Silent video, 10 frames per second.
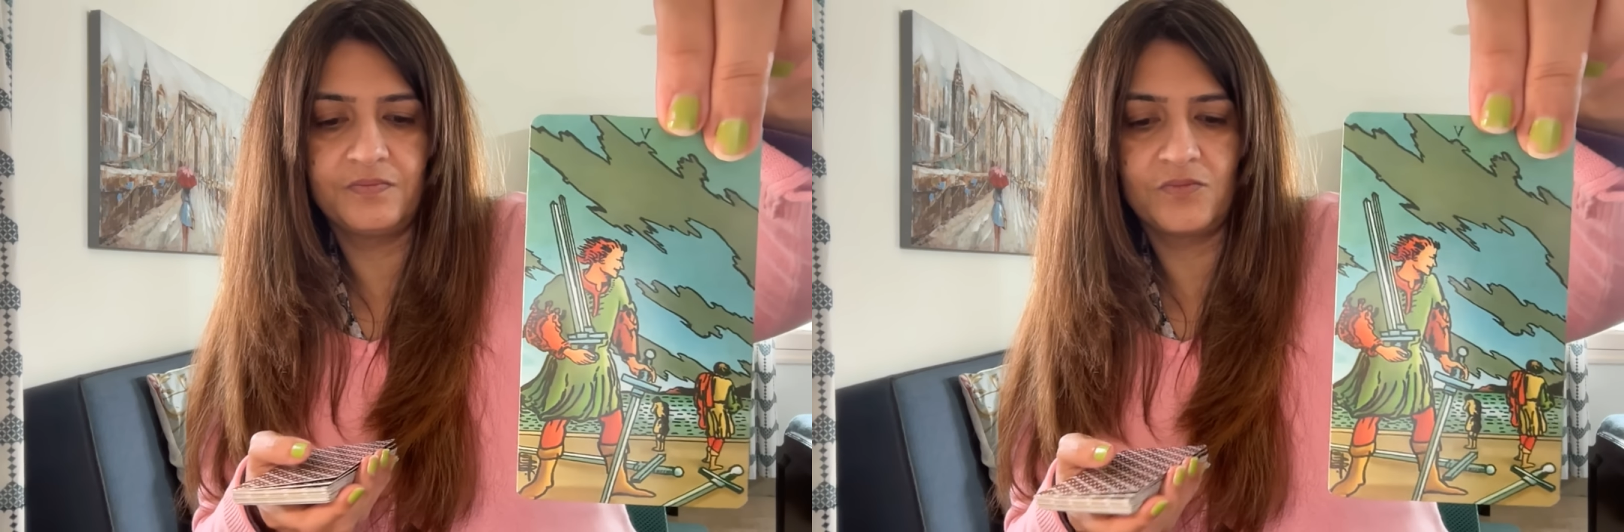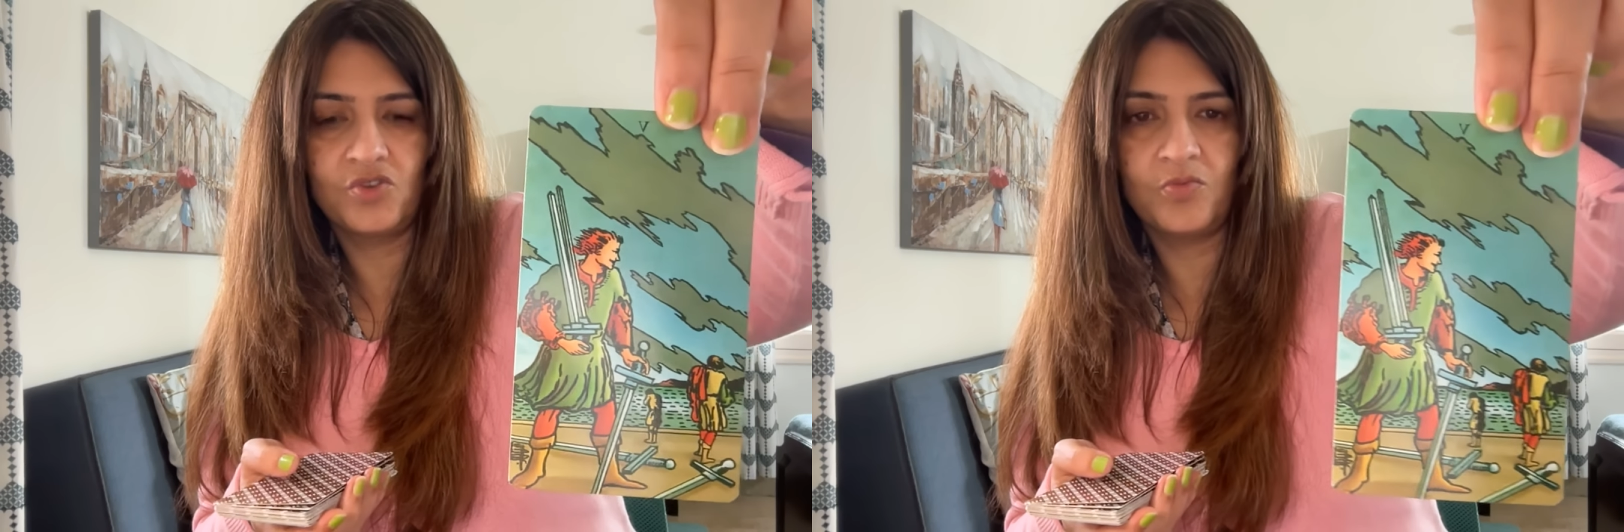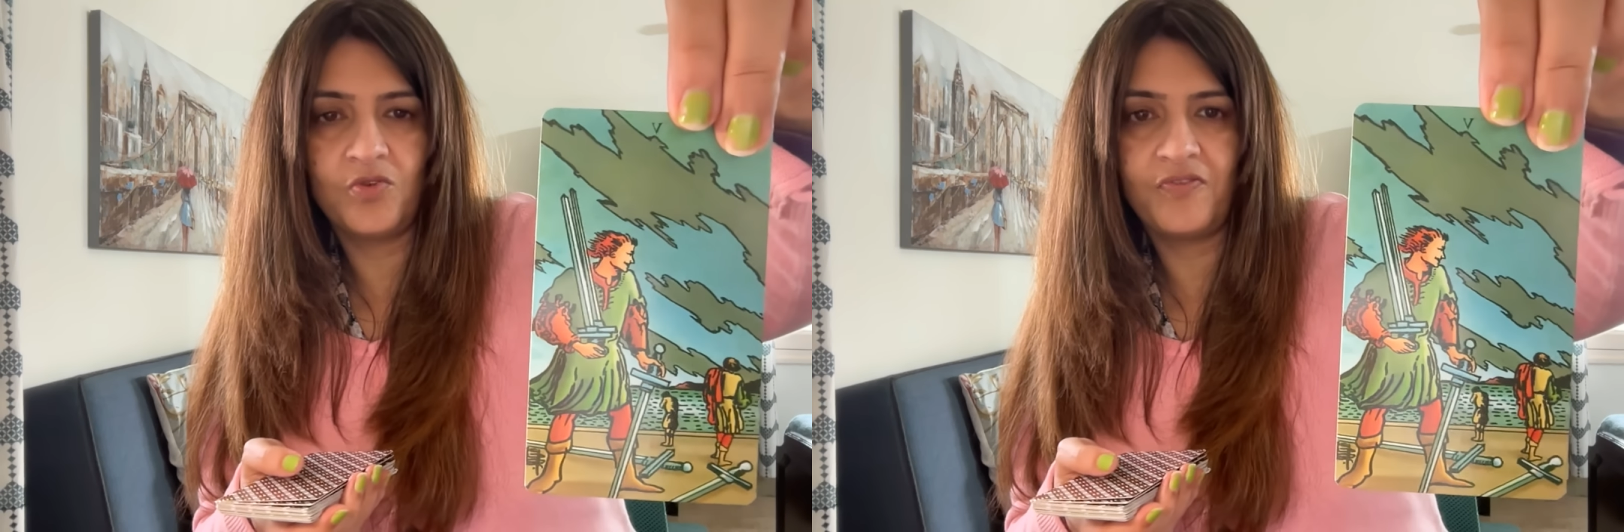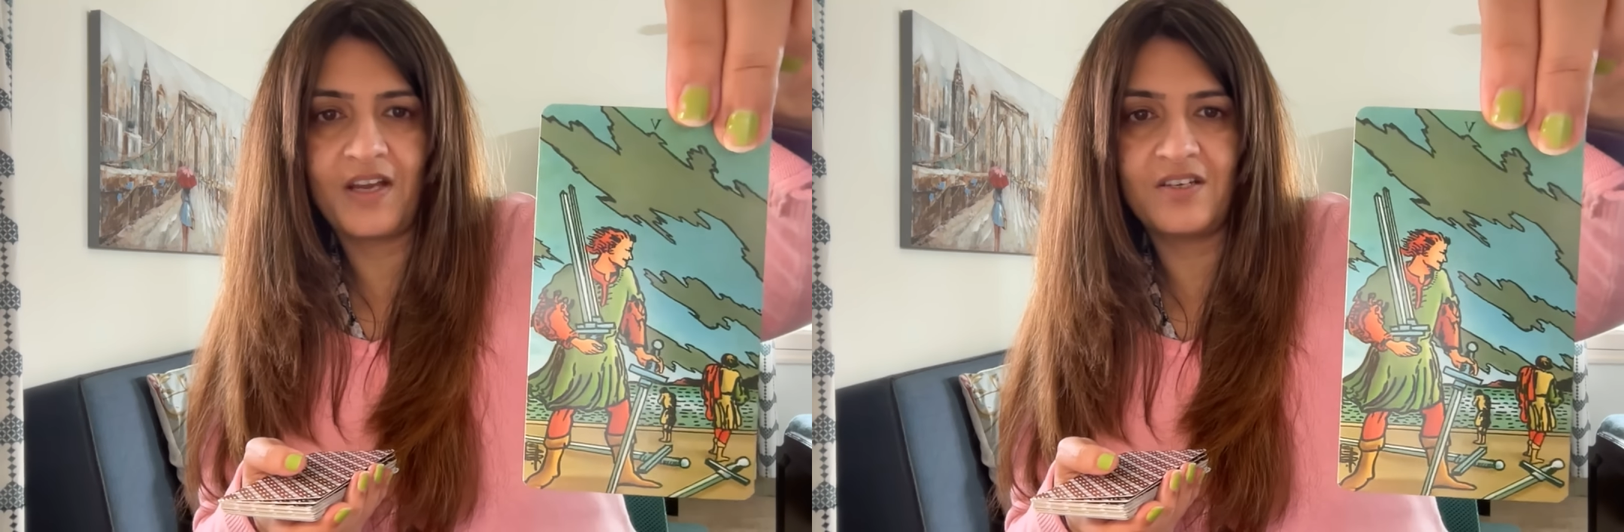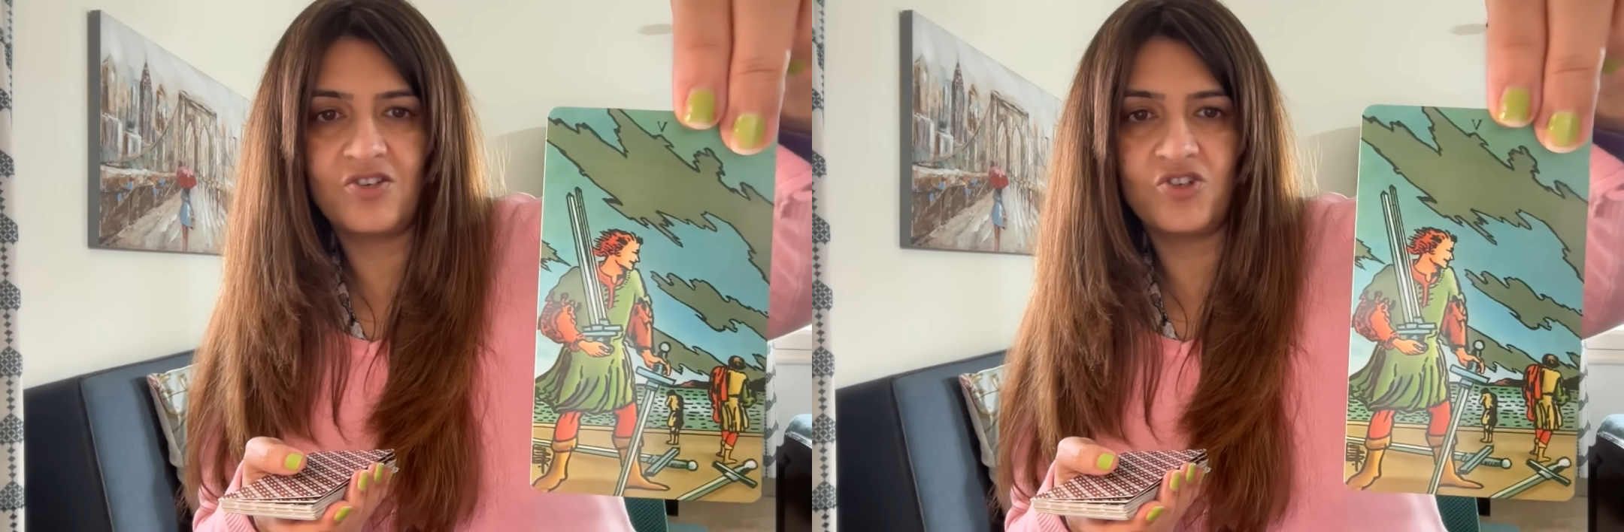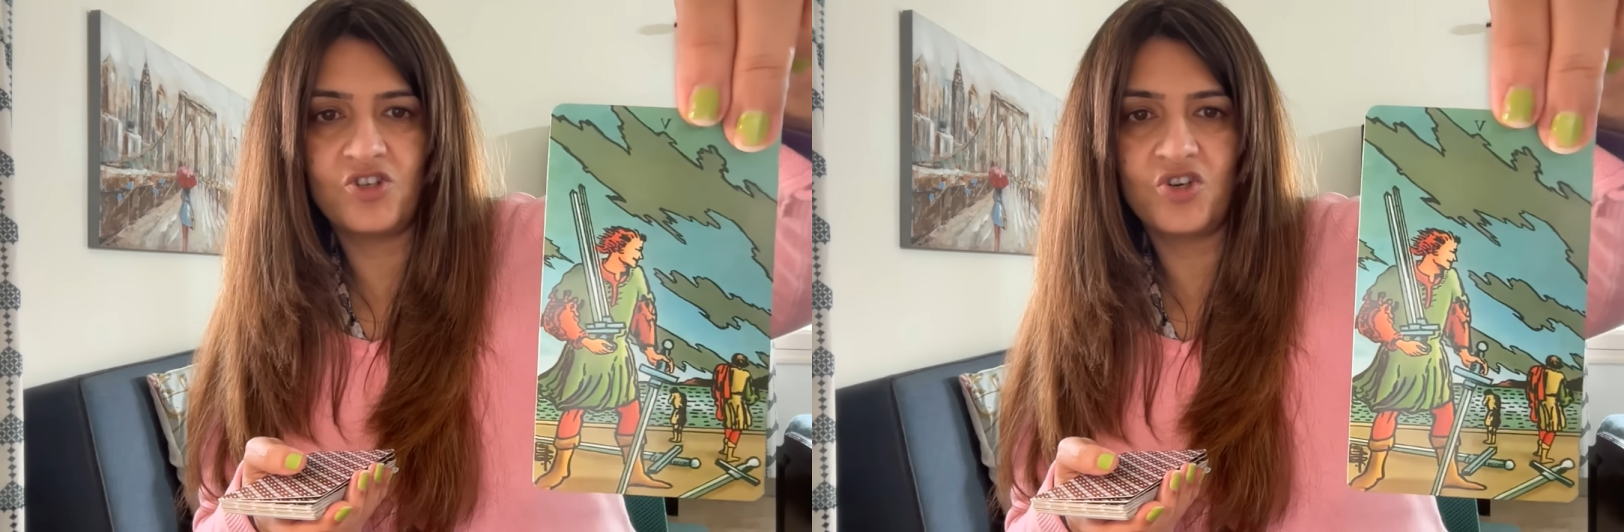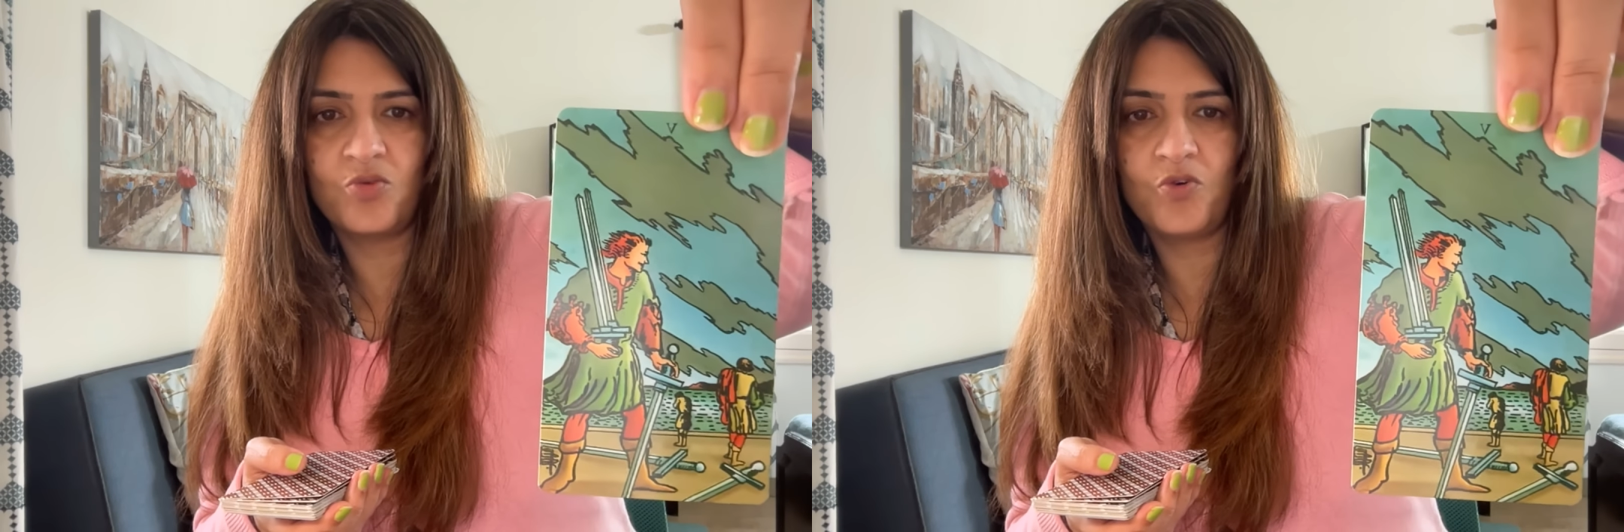No more fight energy and no